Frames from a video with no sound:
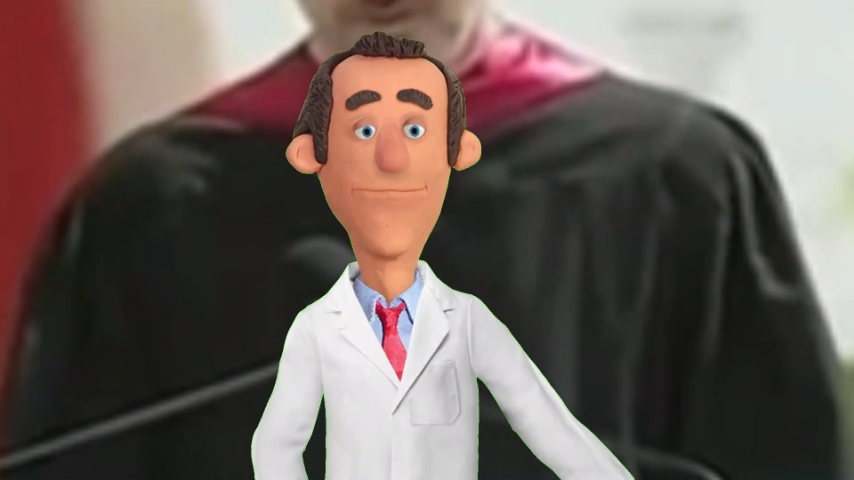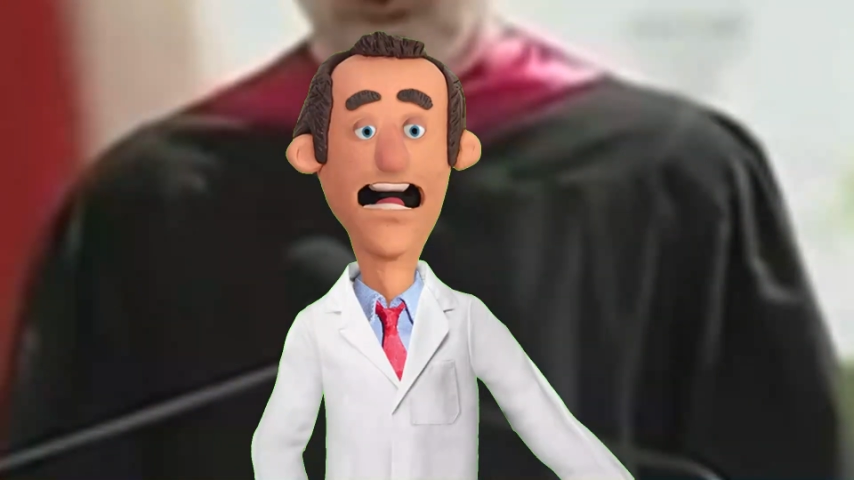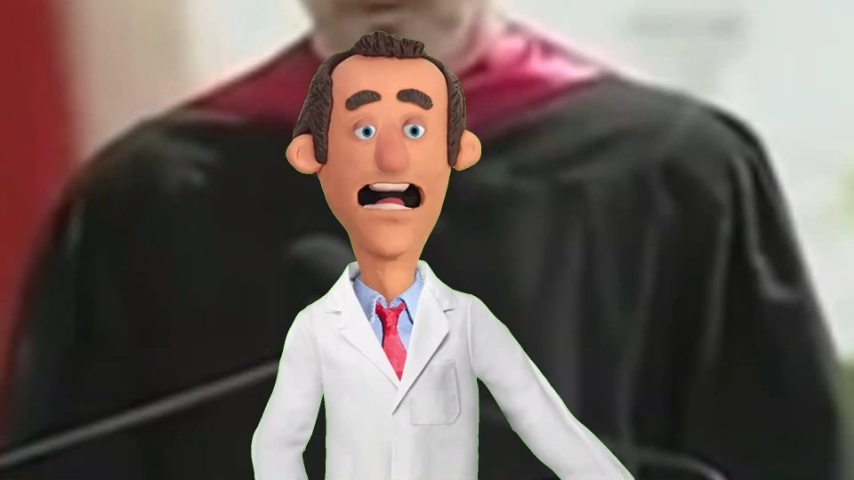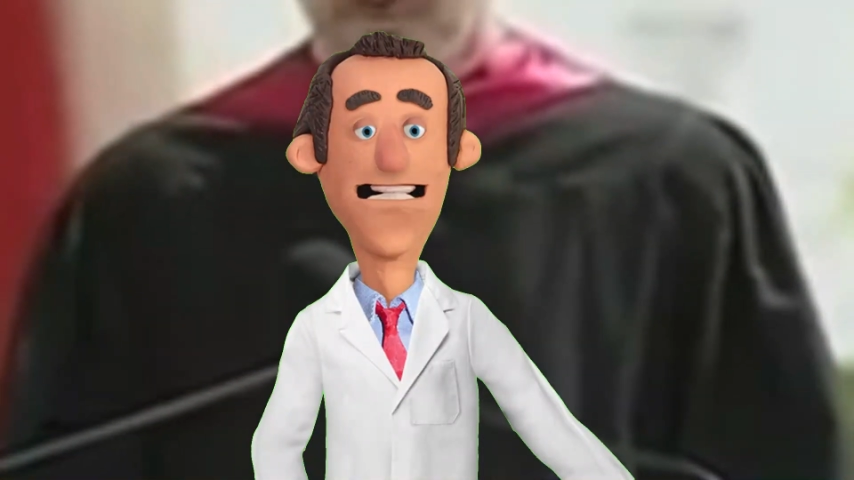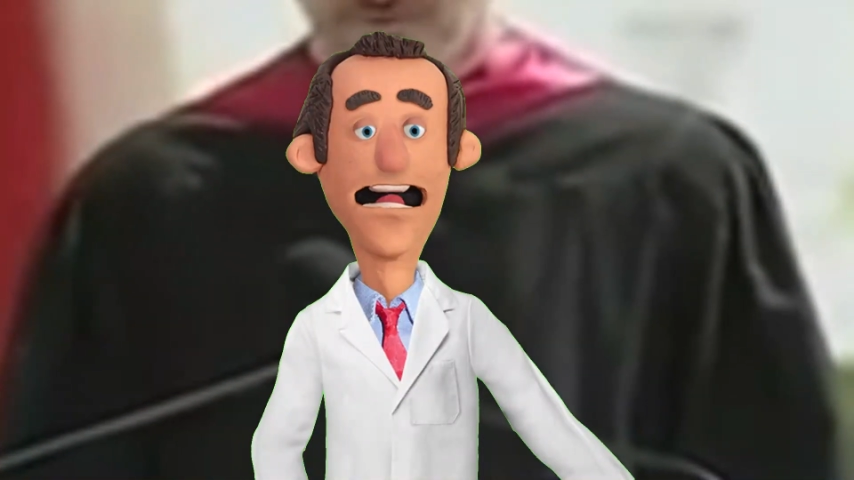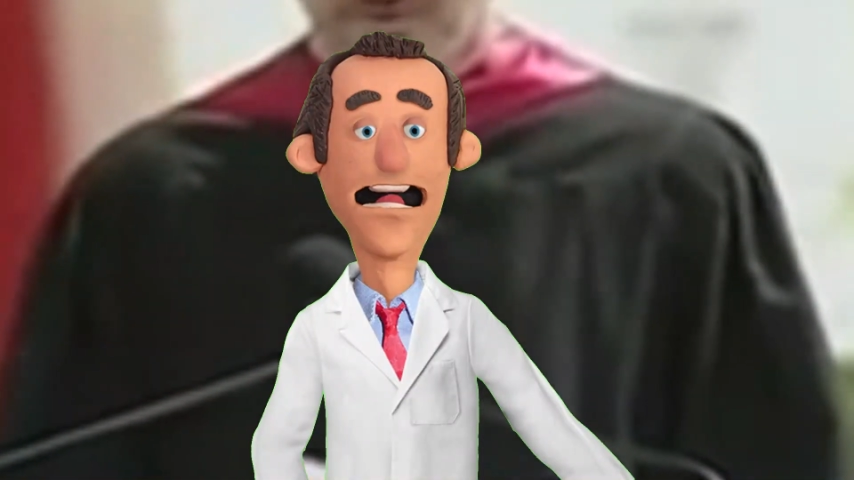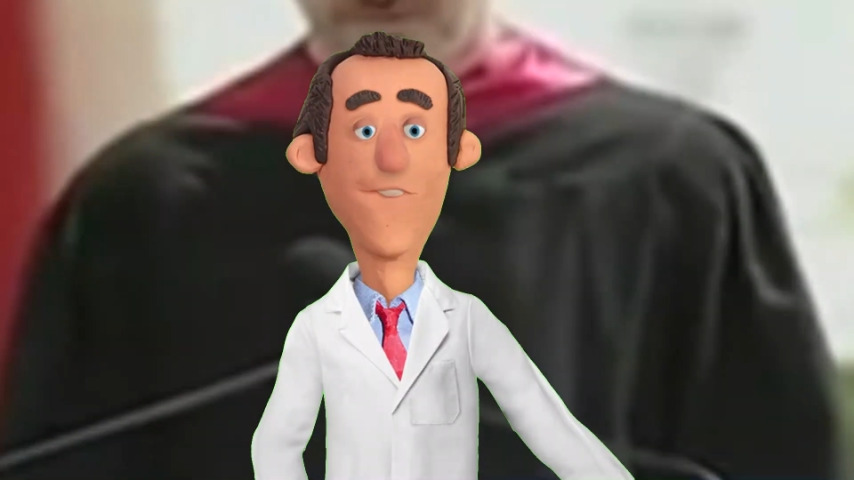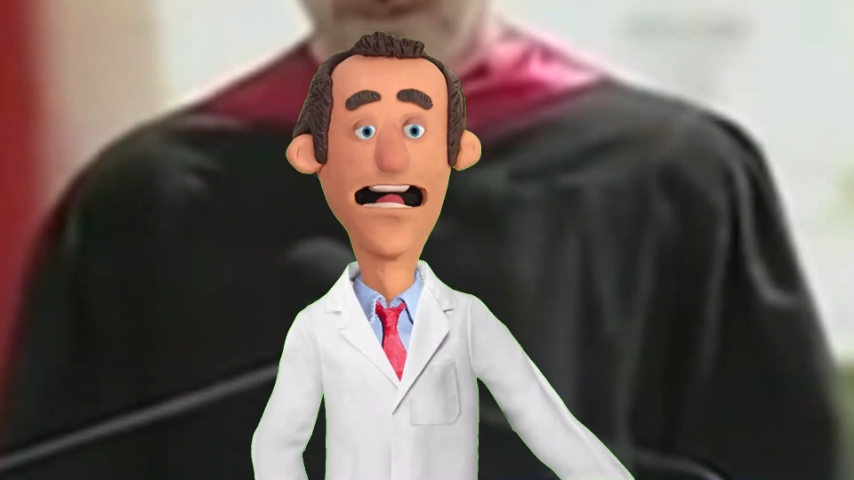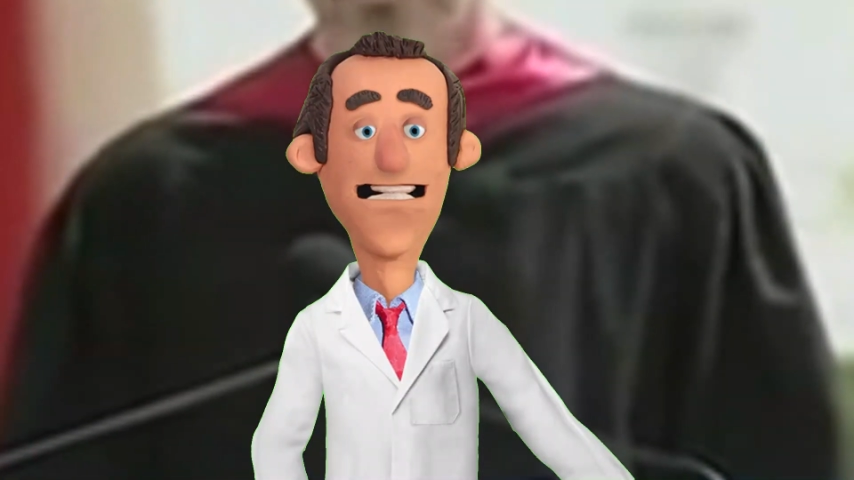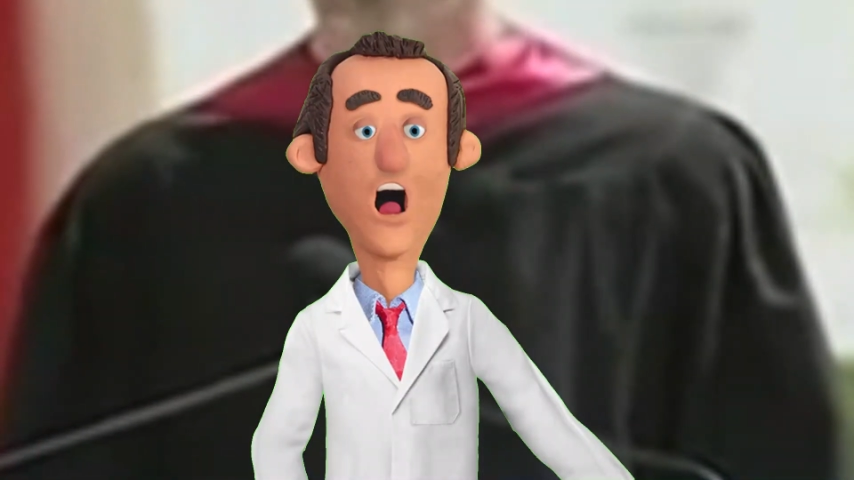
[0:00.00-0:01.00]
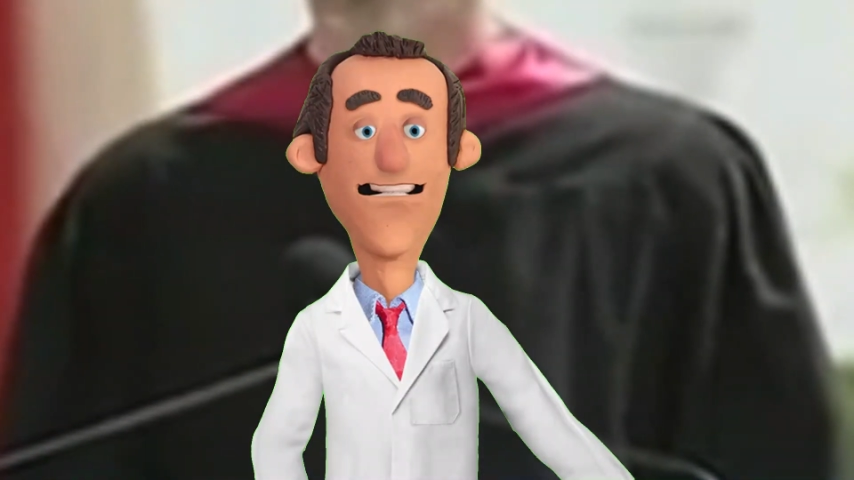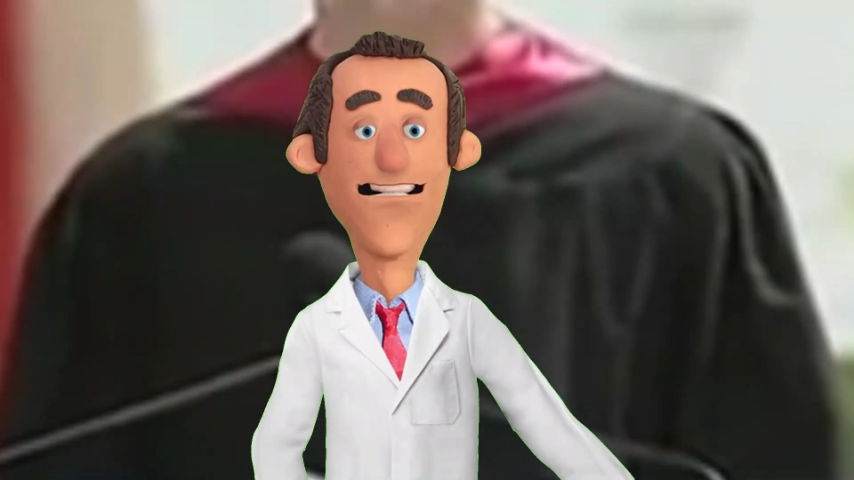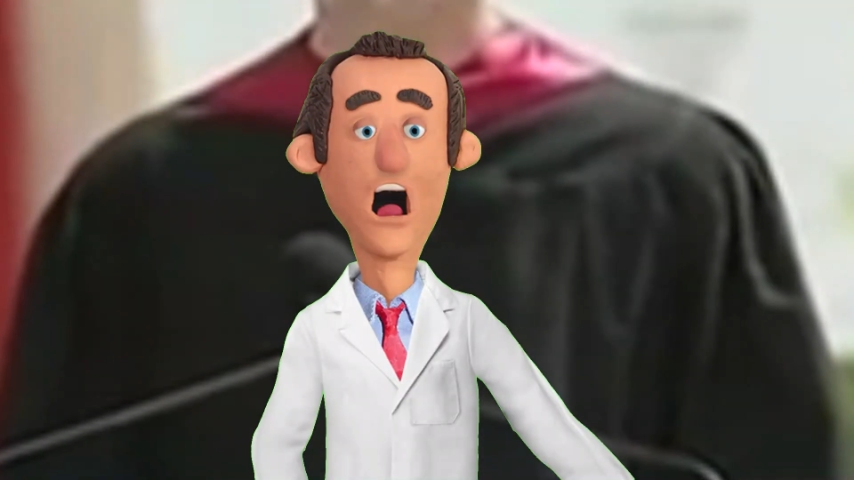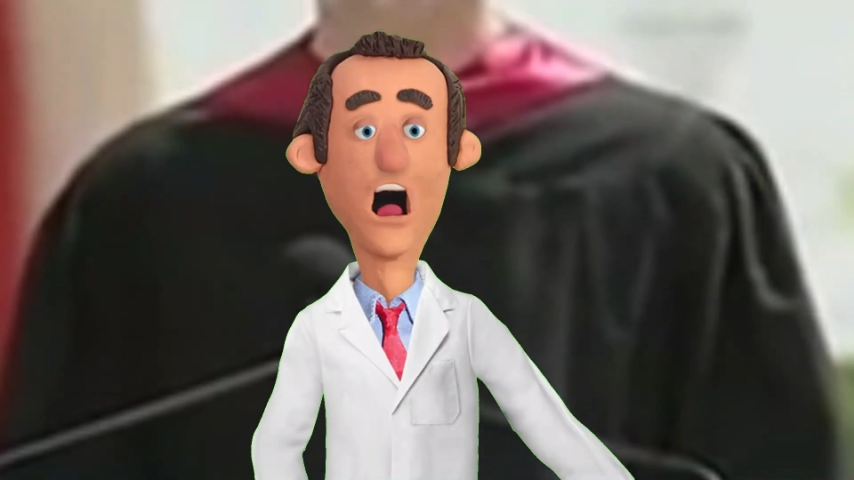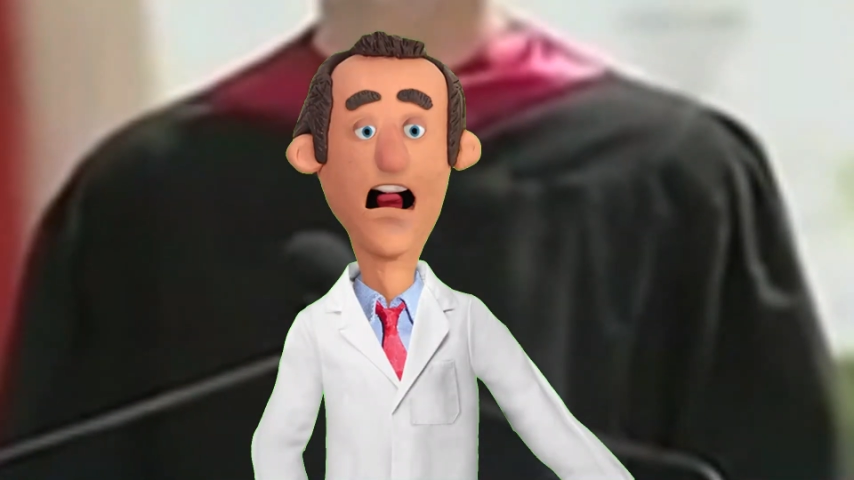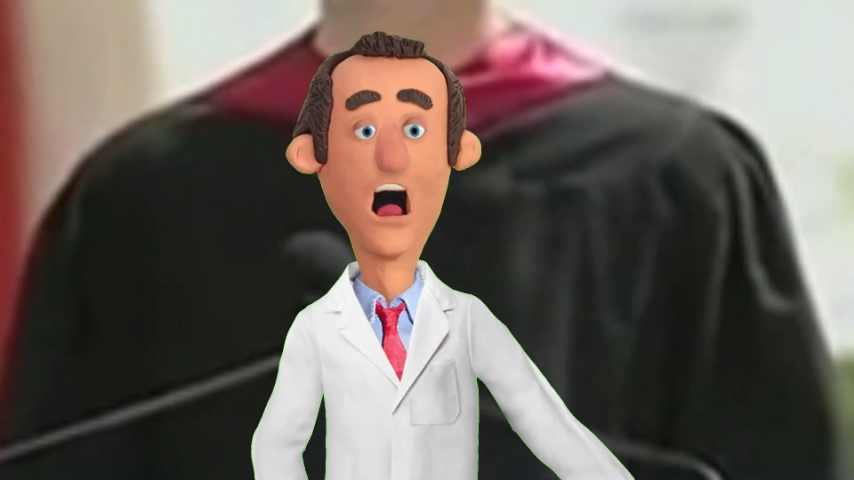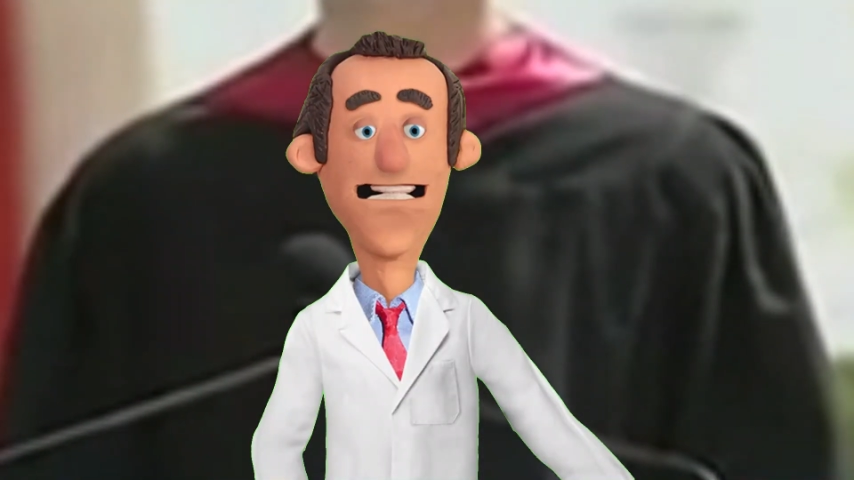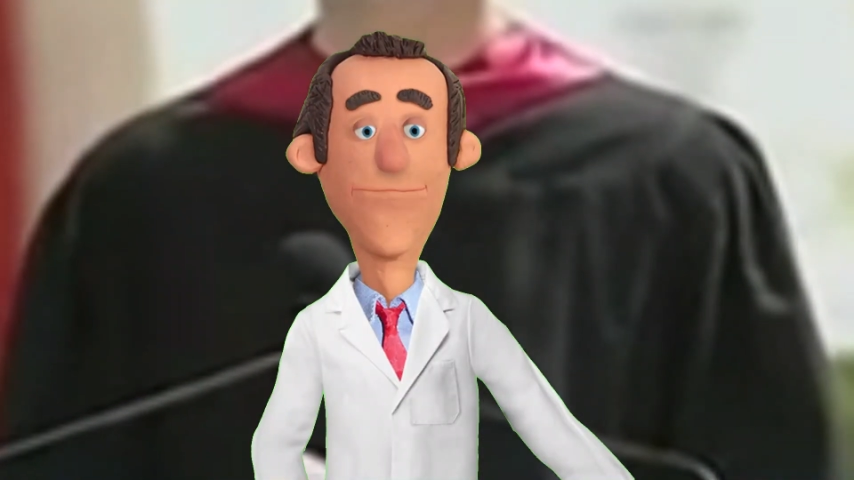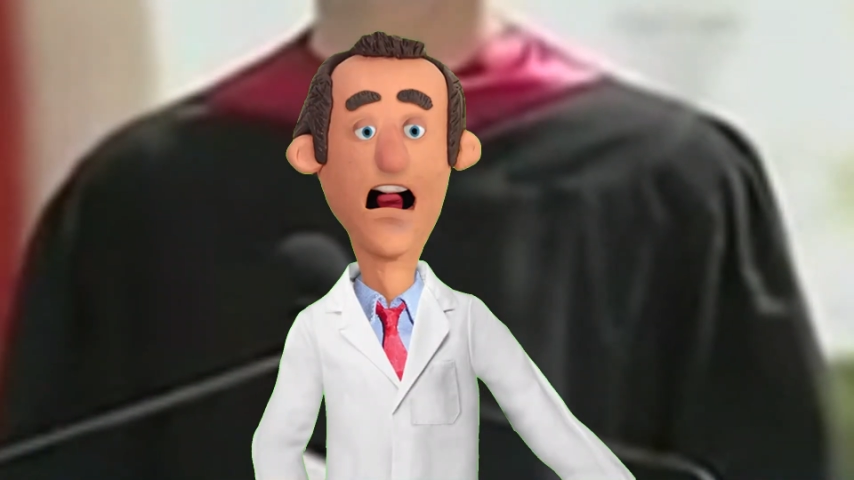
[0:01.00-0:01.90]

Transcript: But I naively chose a college